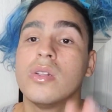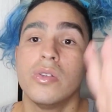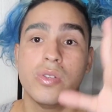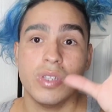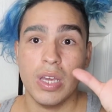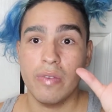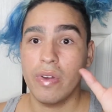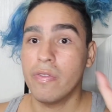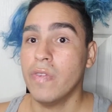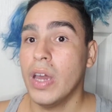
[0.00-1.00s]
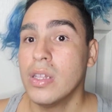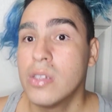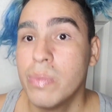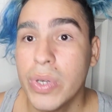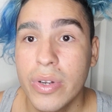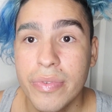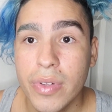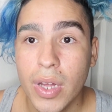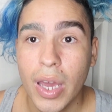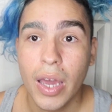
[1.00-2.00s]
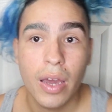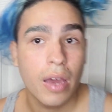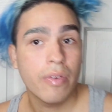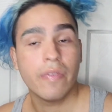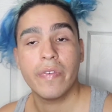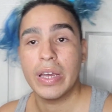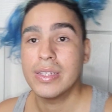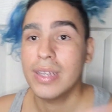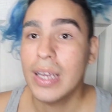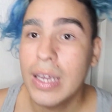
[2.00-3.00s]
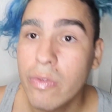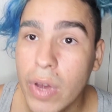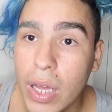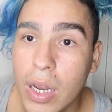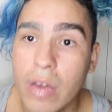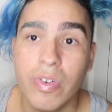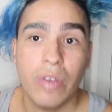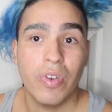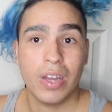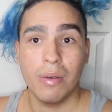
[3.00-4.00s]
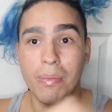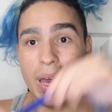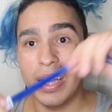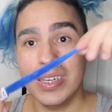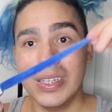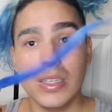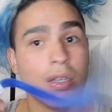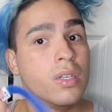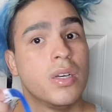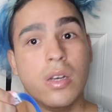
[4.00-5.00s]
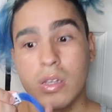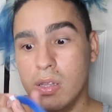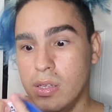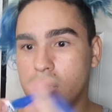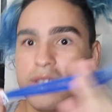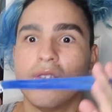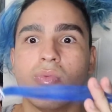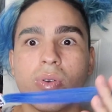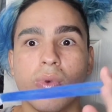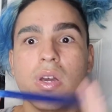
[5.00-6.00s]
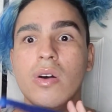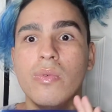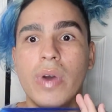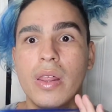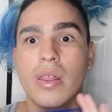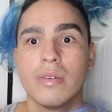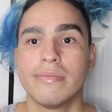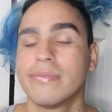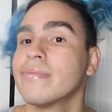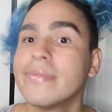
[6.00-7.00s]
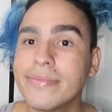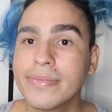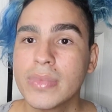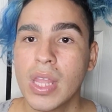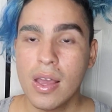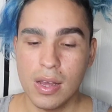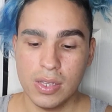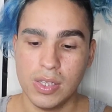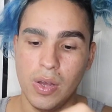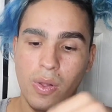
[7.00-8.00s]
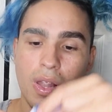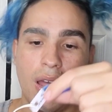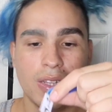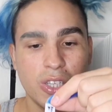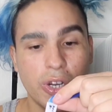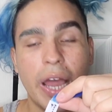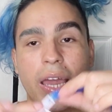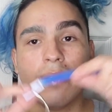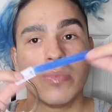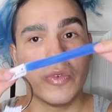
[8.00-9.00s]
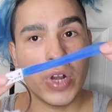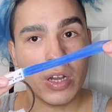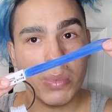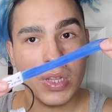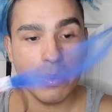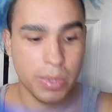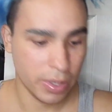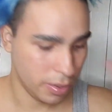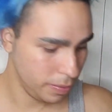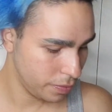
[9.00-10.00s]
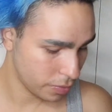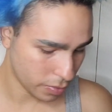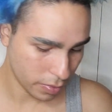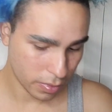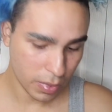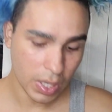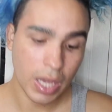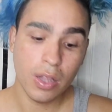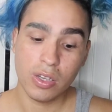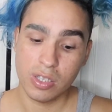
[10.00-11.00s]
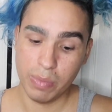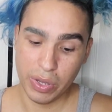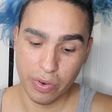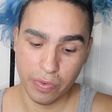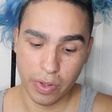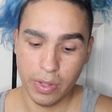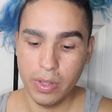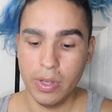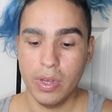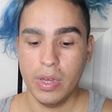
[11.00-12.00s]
to see if it fades beautifully, if it fades even, if I recommend. This is the one we go with. So let's try it. Rockabilly Blue. It looks beautiful.